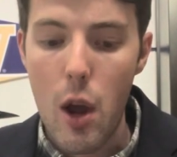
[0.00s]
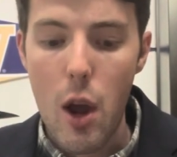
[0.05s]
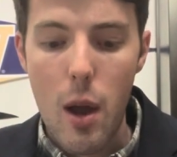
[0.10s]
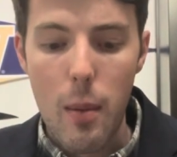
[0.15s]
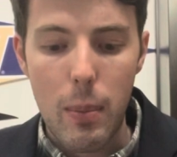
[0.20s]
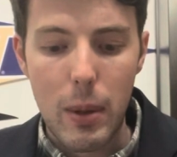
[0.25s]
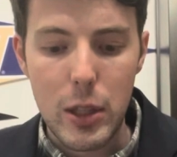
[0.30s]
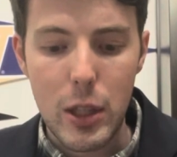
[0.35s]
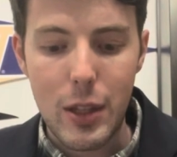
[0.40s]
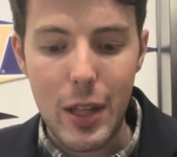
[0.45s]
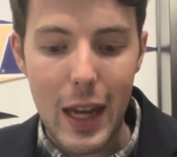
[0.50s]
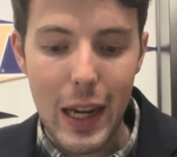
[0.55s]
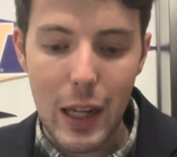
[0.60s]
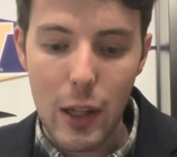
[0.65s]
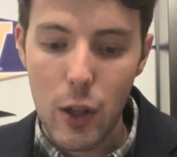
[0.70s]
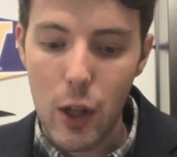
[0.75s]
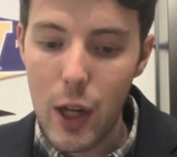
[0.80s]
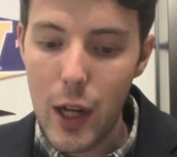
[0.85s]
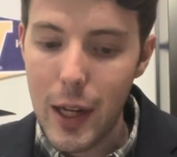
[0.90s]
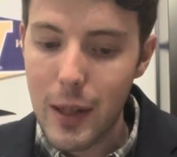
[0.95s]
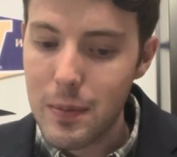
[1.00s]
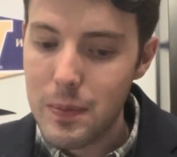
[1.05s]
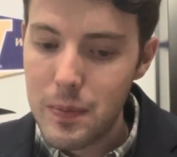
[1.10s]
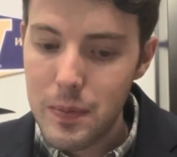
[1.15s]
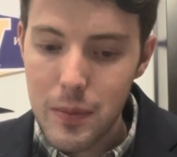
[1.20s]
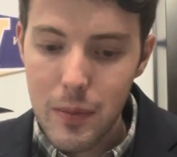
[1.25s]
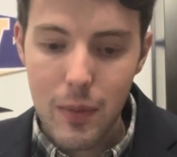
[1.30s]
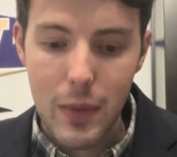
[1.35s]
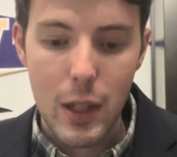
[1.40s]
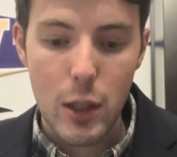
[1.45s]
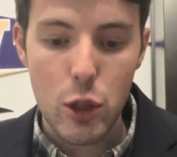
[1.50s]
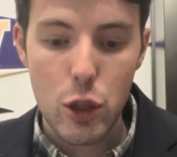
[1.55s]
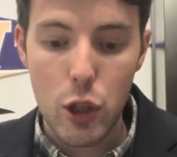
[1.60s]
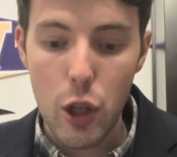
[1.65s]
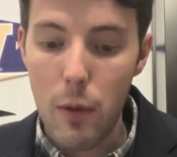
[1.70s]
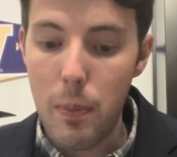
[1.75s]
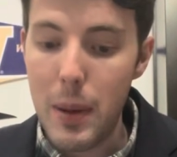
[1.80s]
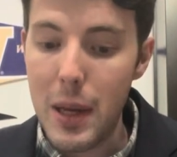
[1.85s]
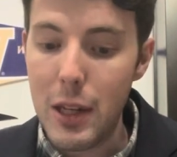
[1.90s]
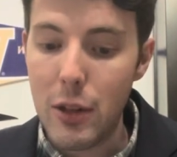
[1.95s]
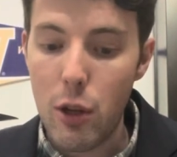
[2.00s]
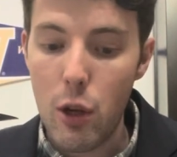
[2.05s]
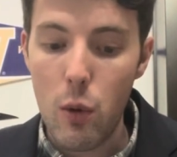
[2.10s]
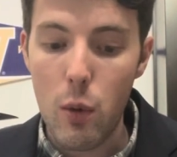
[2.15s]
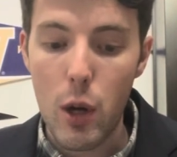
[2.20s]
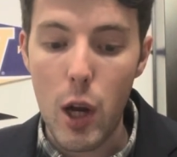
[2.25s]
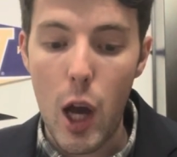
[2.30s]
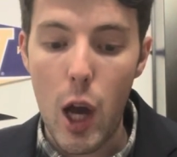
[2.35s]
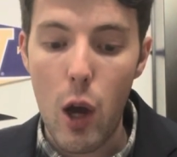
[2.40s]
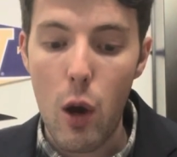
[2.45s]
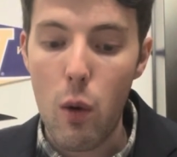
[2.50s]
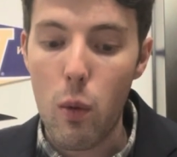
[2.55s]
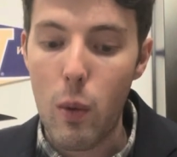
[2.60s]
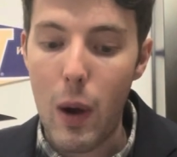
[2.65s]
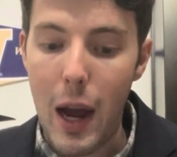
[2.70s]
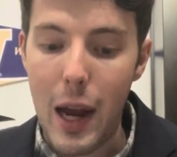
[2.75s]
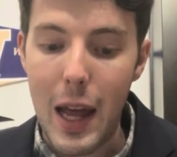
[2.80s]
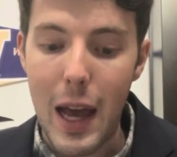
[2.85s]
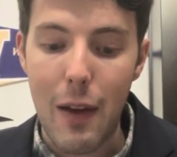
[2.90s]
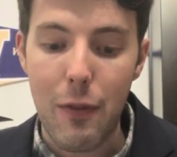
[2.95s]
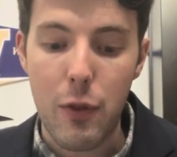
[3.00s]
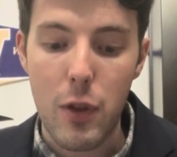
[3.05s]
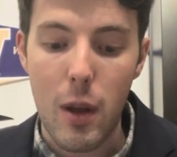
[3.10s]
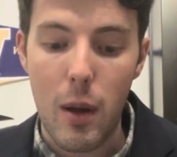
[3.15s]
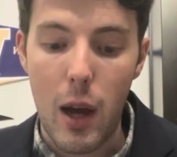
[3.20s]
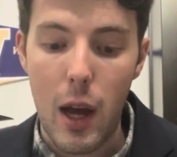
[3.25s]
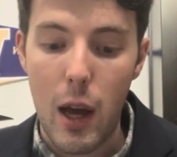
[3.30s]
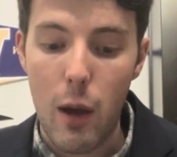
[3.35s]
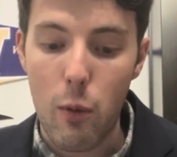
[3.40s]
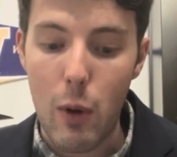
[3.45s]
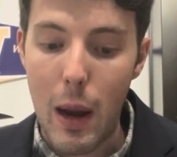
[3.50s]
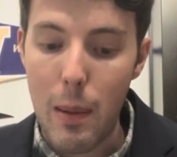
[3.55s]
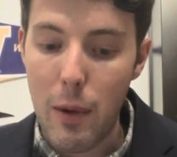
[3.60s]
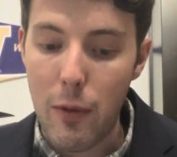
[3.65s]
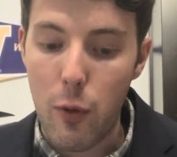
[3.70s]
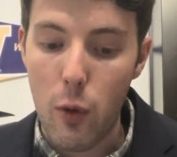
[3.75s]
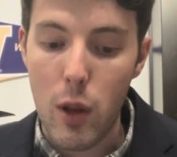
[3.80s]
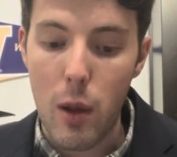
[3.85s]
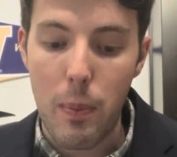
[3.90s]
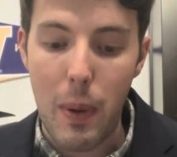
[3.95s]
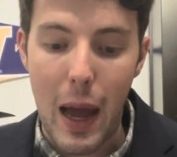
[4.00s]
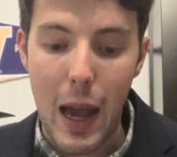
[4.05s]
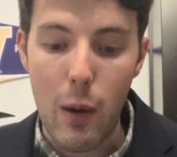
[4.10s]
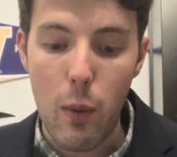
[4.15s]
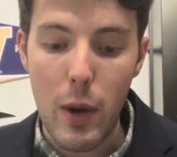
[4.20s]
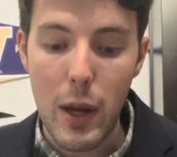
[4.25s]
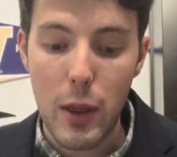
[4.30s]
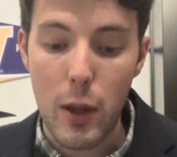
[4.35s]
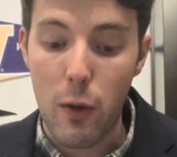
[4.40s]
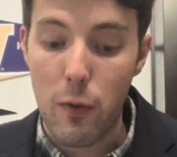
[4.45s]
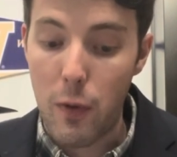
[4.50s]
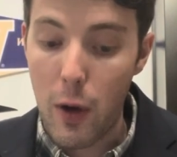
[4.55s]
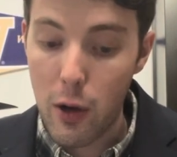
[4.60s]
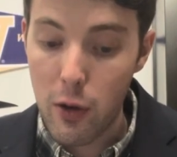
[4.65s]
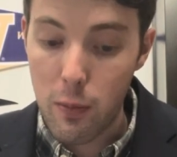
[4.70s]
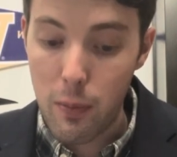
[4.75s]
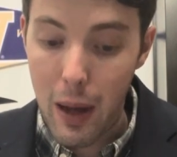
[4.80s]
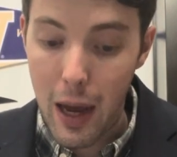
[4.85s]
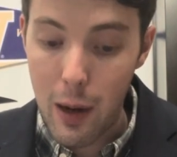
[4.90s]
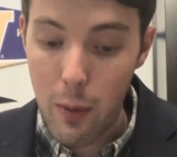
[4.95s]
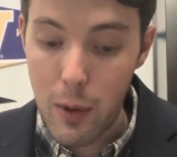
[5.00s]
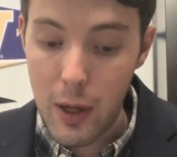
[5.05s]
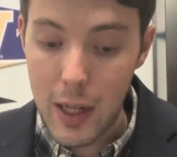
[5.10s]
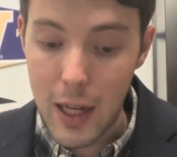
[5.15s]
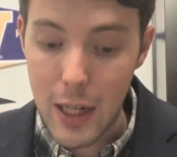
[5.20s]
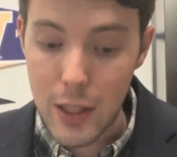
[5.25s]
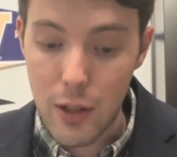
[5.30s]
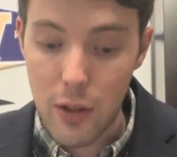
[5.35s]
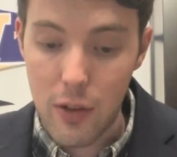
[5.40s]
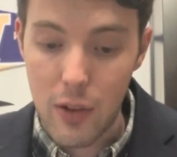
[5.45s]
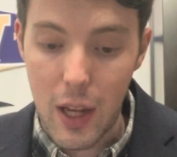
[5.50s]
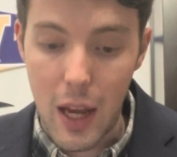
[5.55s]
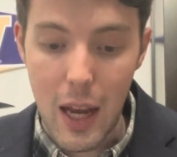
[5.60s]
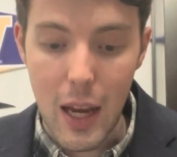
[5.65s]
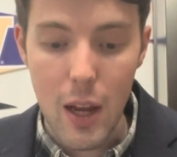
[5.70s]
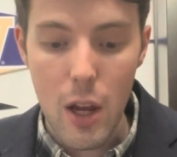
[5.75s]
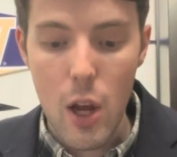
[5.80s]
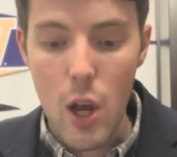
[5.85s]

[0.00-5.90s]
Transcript: But you take a look, should be 2-0 right before the bye week, their first bye week, I should say.